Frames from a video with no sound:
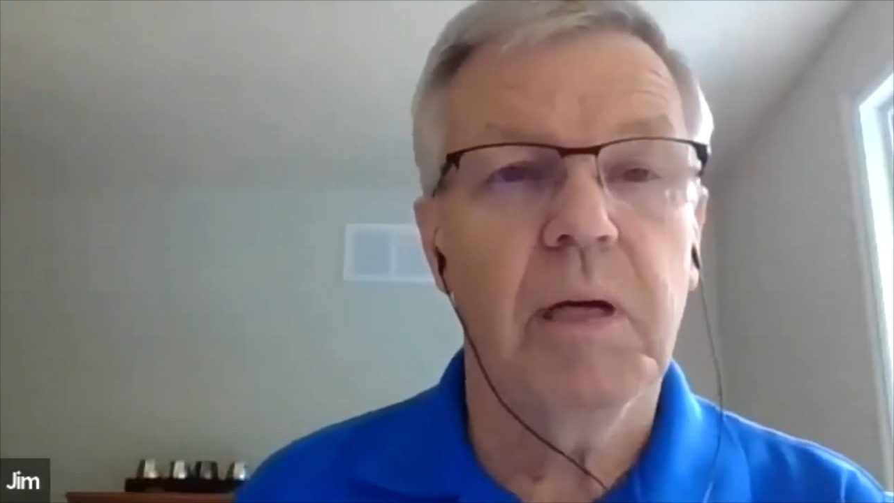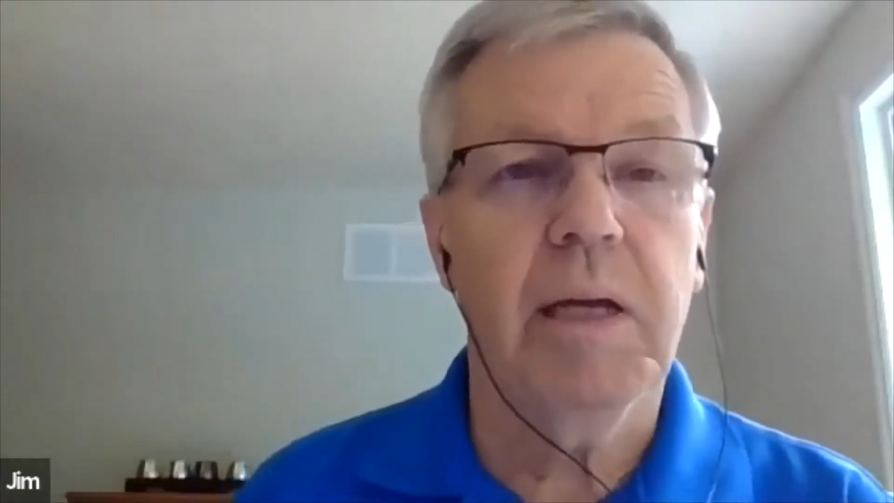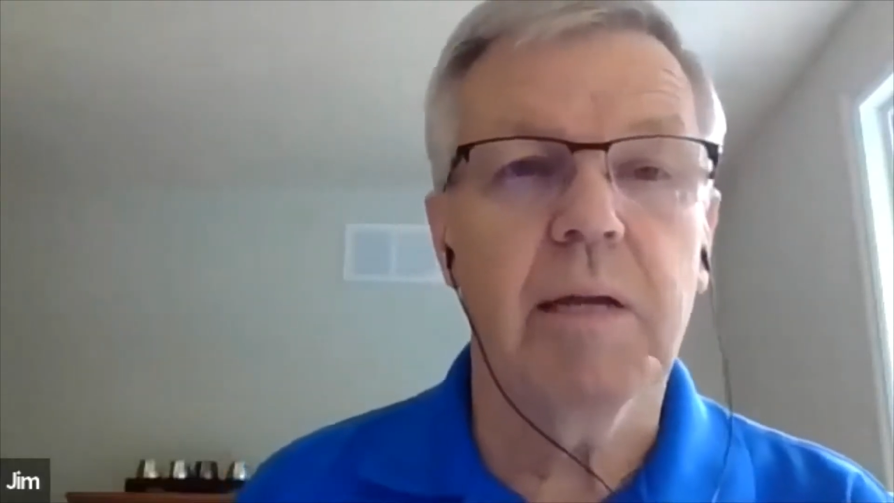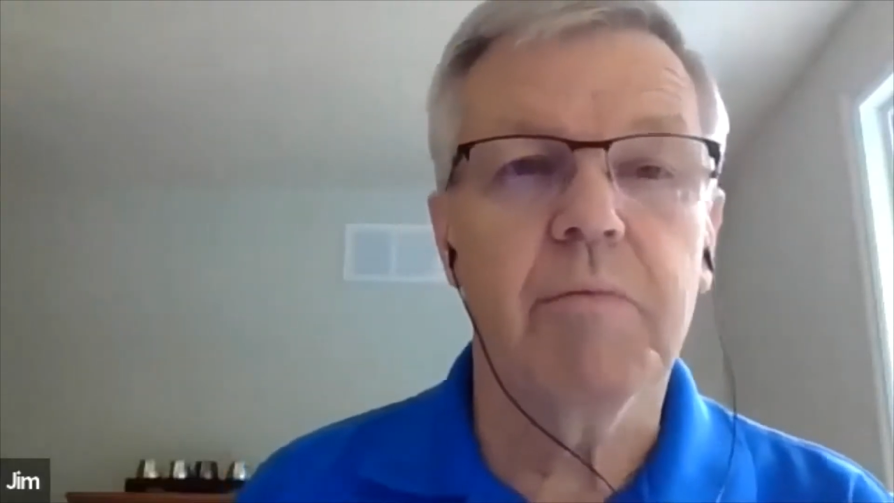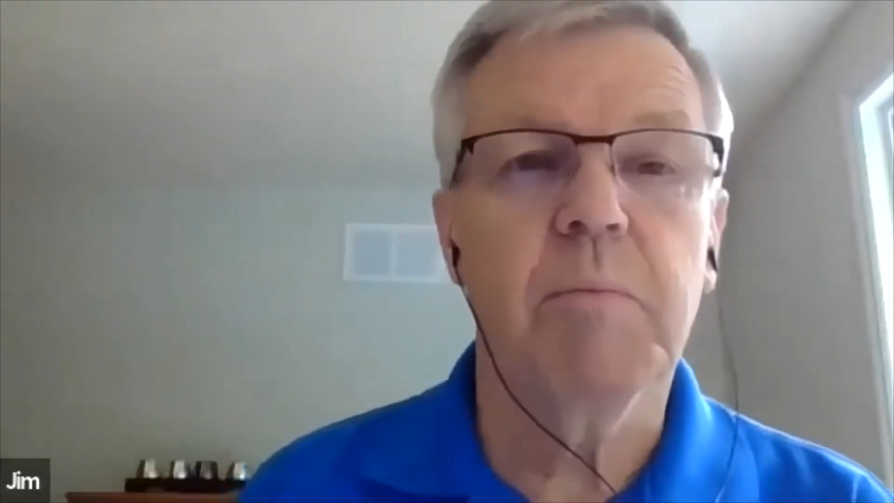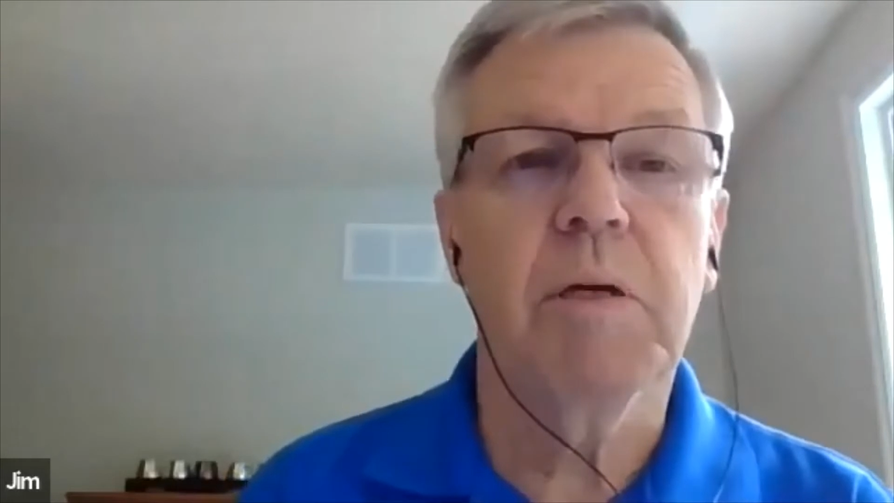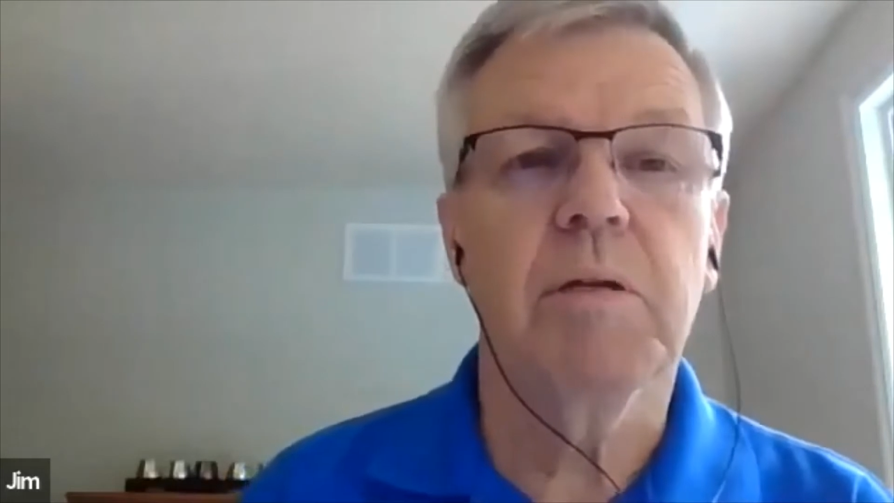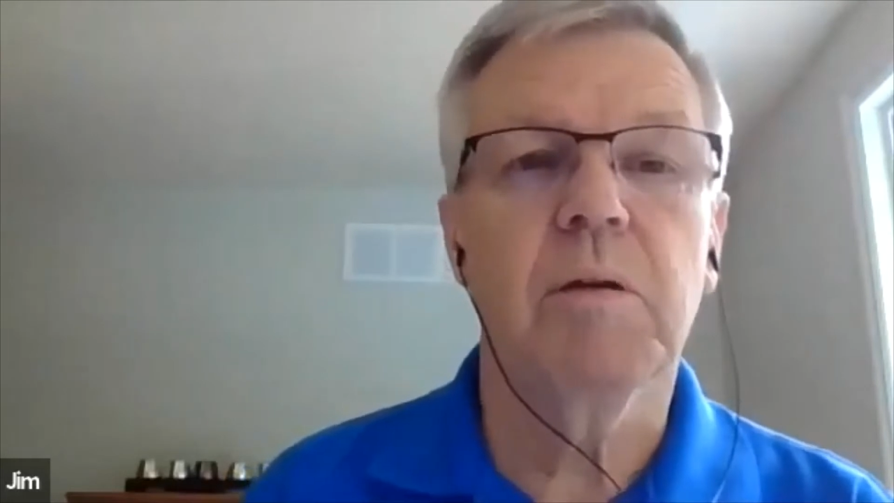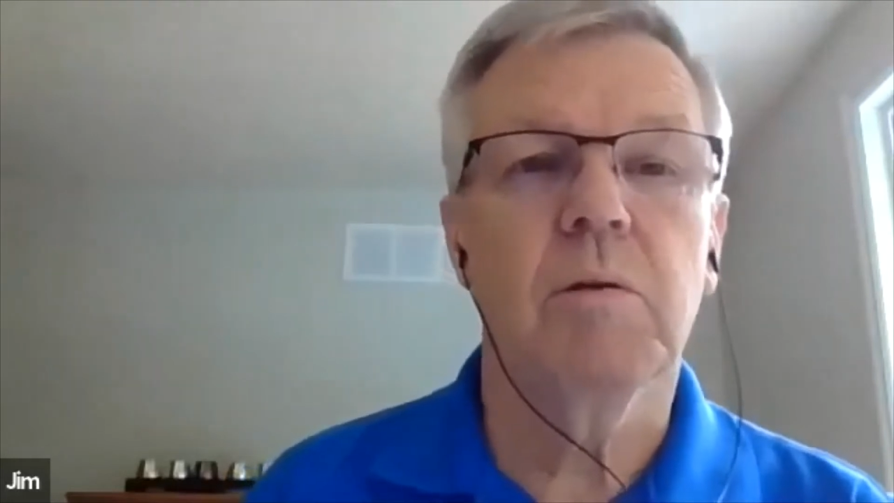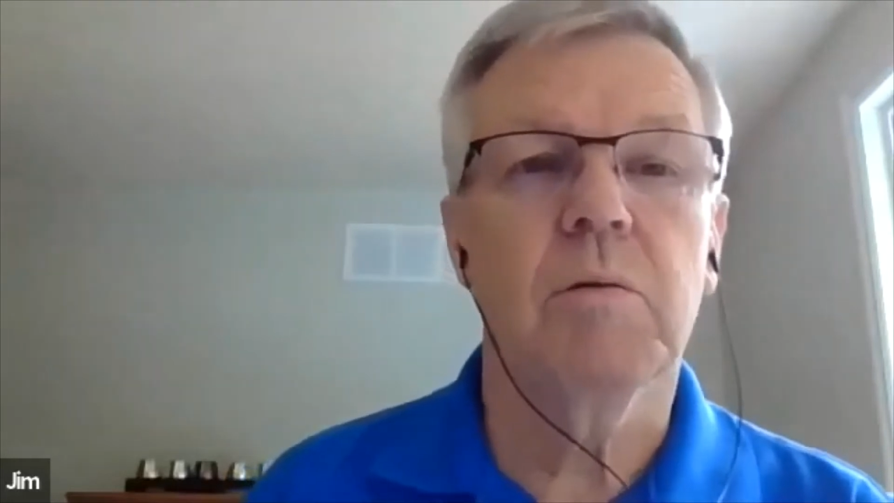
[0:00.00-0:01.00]
and everyone
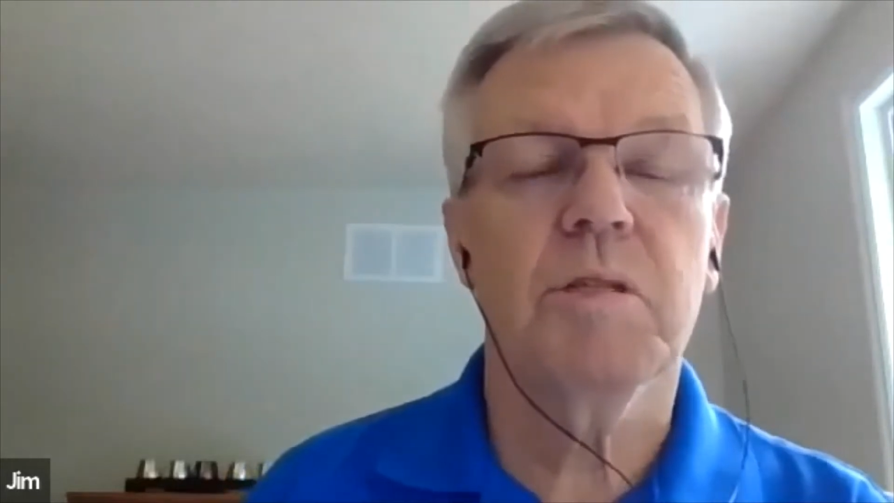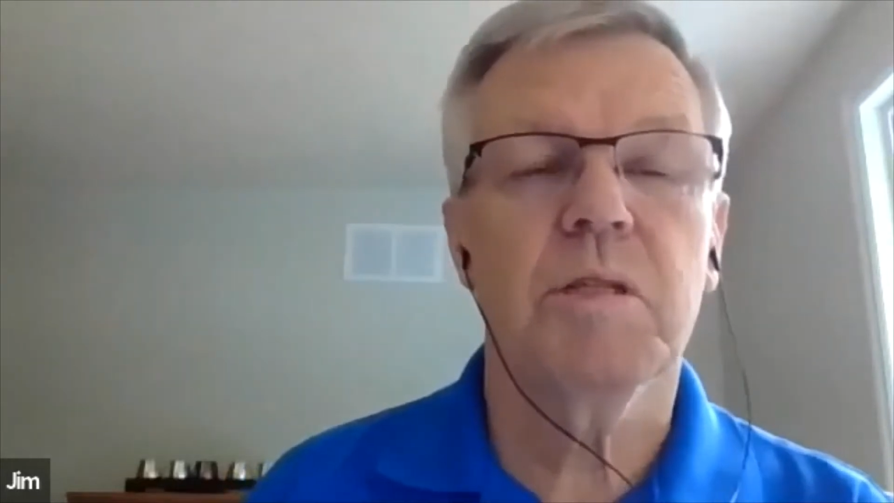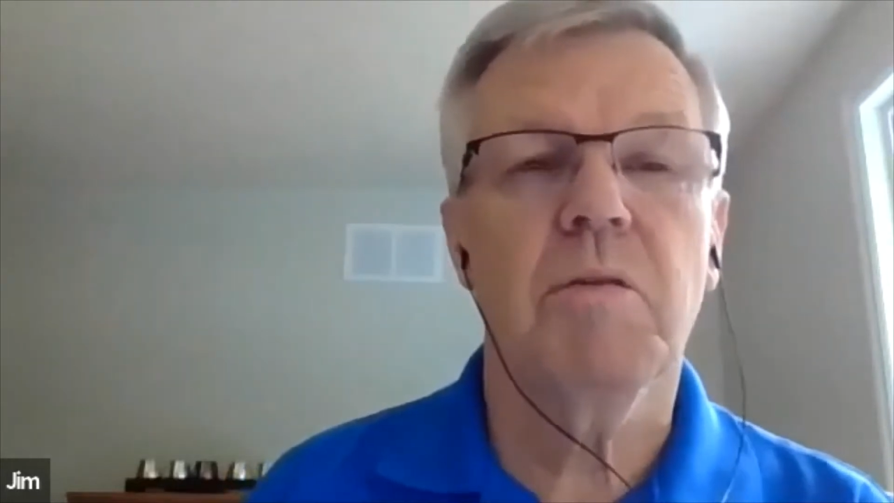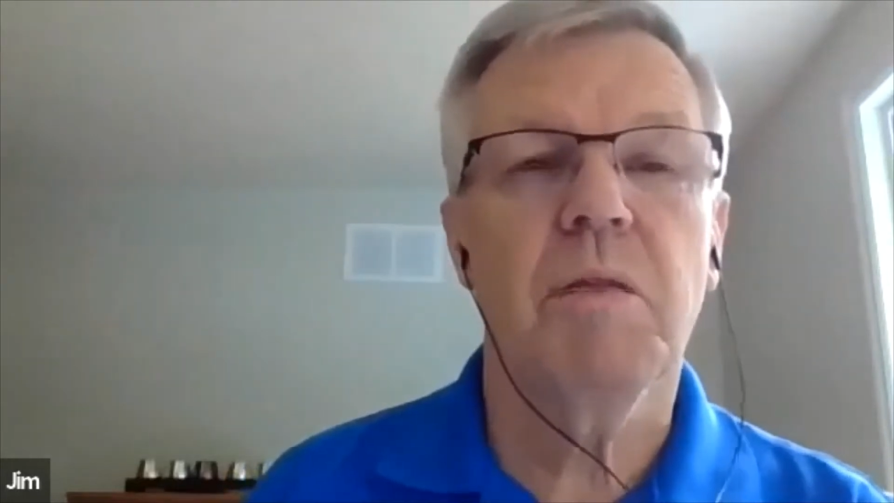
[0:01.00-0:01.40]
knows